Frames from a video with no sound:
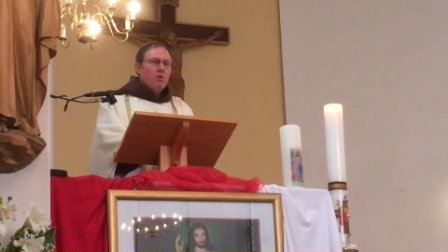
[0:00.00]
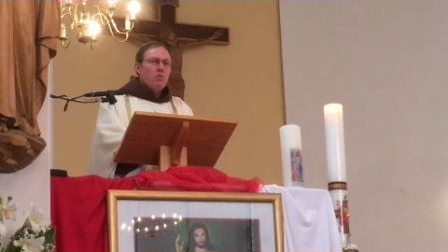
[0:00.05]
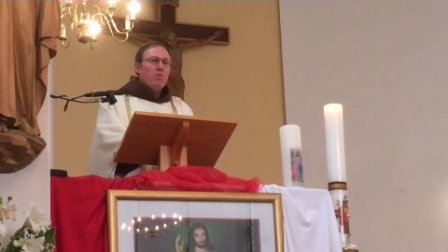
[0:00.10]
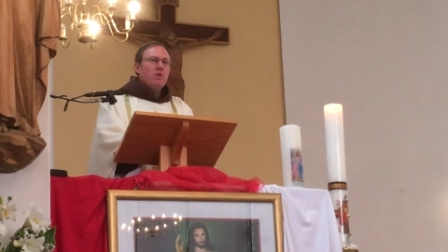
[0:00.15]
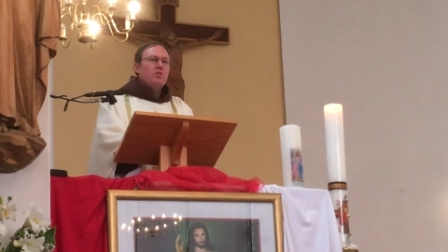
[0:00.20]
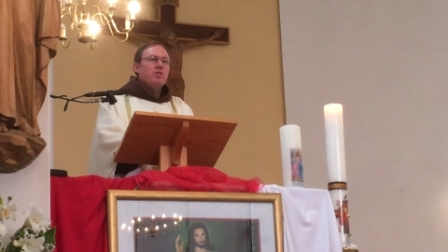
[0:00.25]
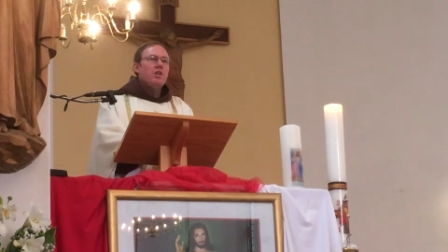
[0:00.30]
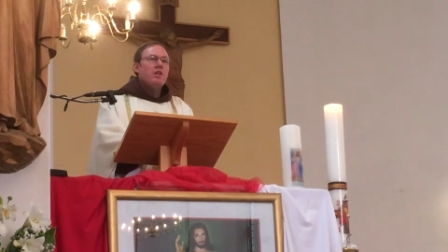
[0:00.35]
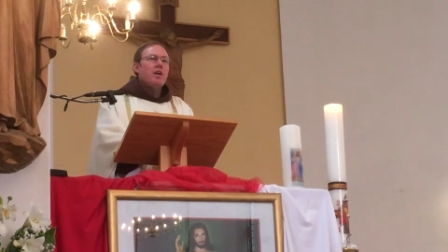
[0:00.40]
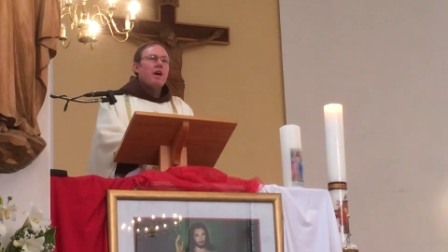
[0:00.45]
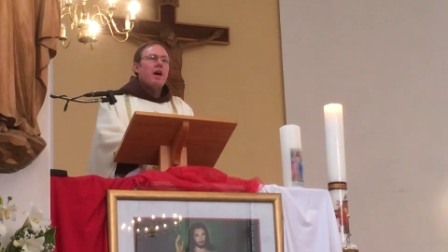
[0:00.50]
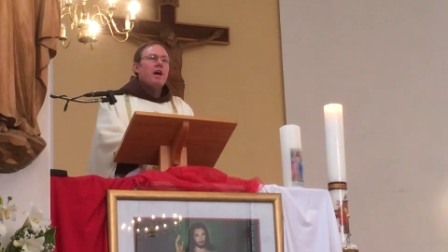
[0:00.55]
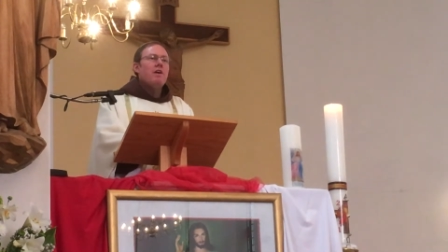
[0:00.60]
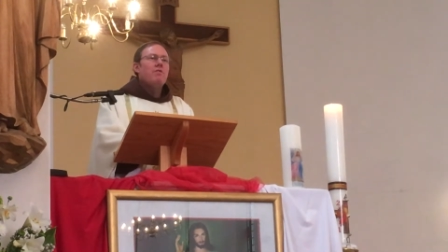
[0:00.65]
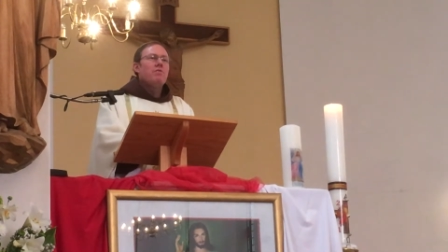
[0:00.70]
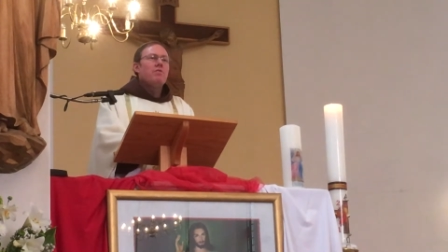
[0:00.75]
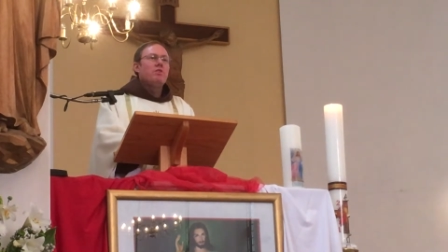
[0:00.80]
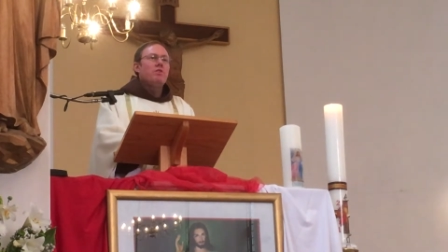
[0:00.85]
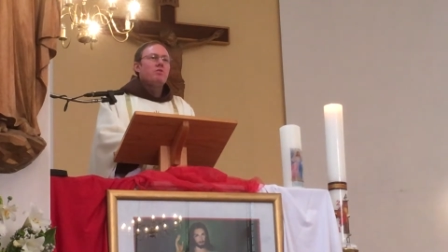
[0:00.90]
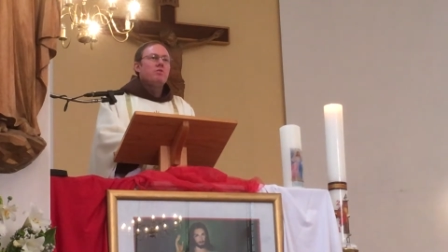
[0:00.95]
which he
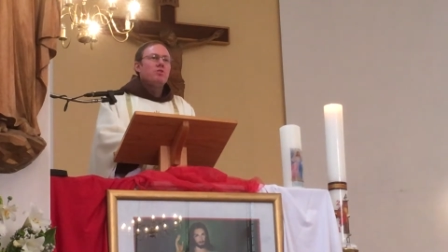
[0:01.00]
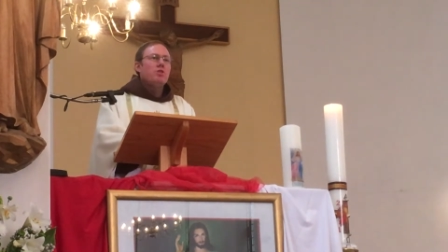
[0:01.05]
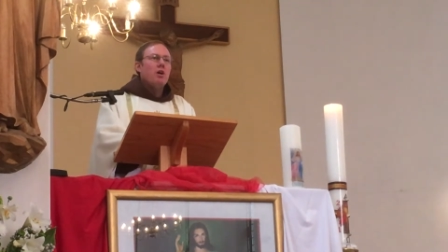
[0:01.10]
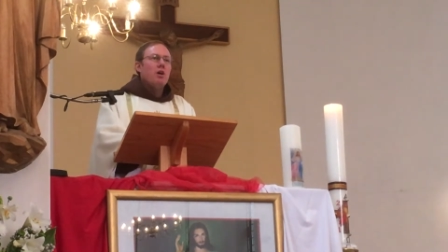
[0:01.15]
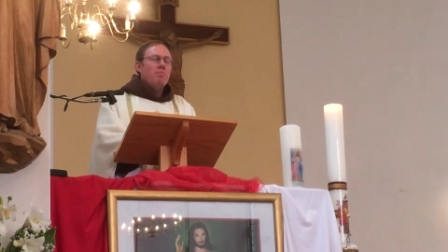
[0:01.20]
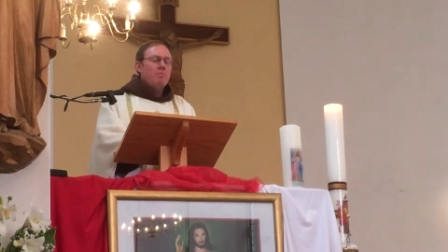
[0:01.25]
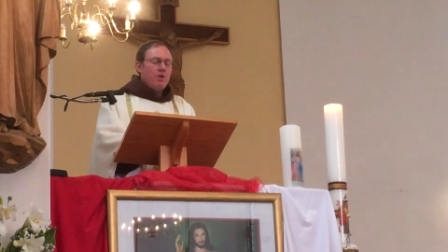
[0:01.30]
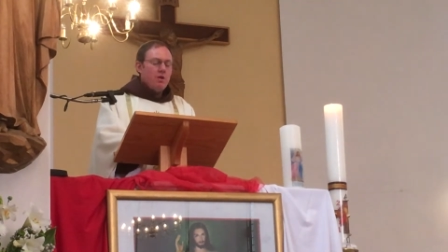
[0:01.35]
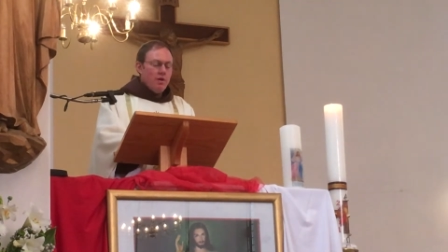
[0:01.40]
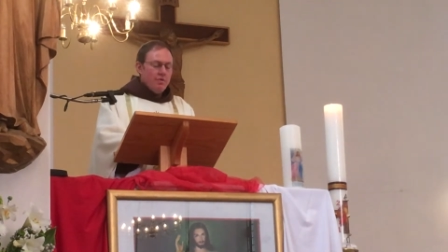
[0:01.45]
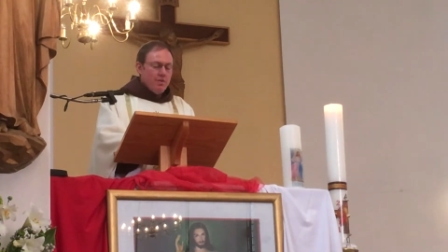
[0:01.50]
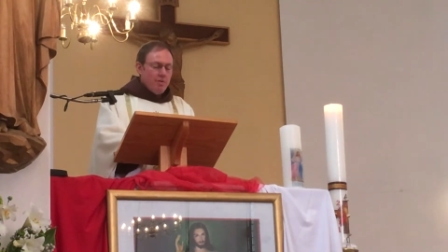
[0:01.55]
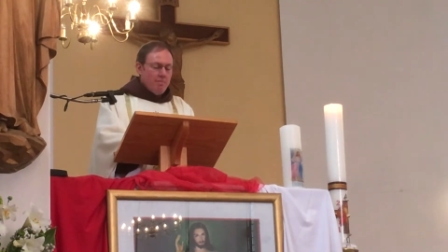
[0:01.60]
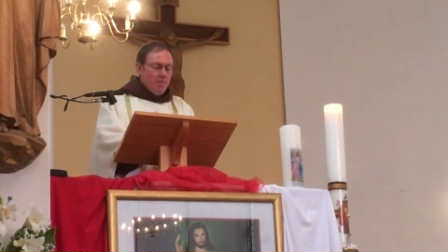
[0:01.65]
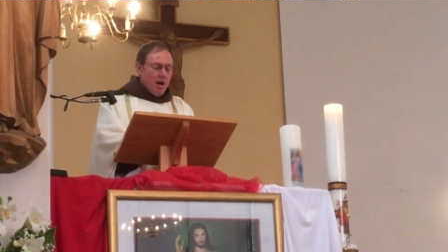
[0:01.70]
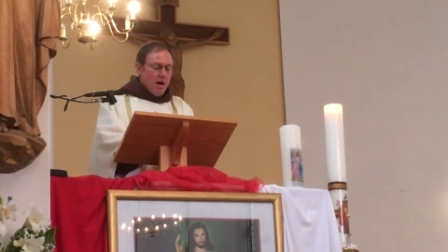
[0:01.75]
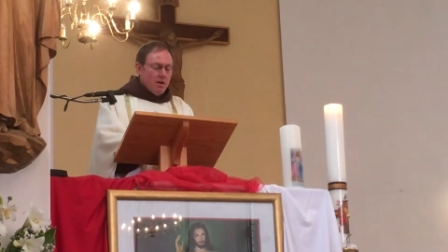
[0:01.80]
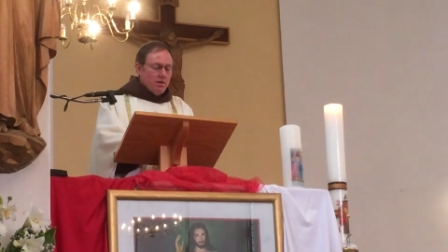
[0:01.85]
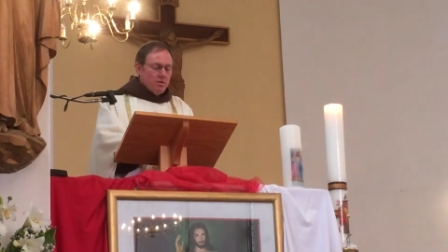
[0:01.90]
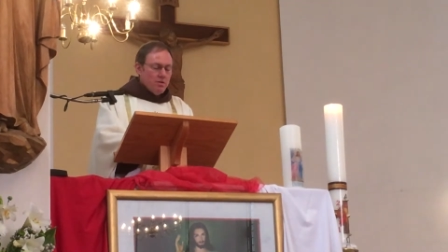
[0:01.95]
gave on the Sermon on the
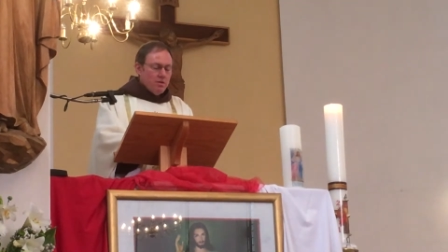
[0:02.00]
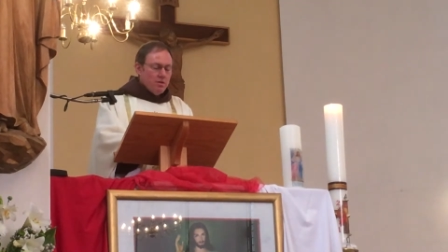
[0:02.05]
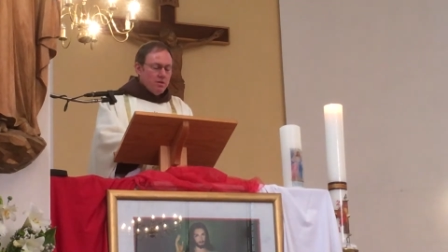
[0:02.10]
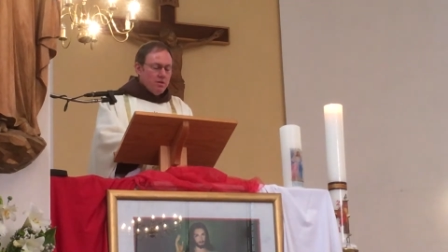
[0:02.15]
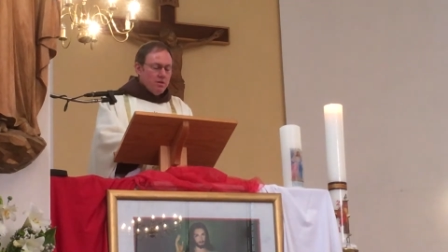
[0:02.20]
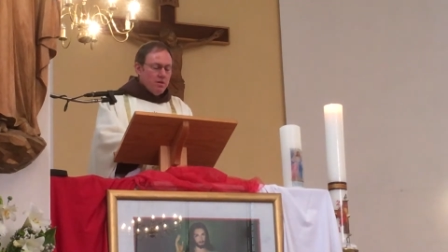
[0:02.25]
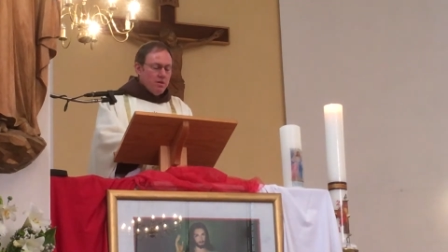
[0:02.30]
Mount.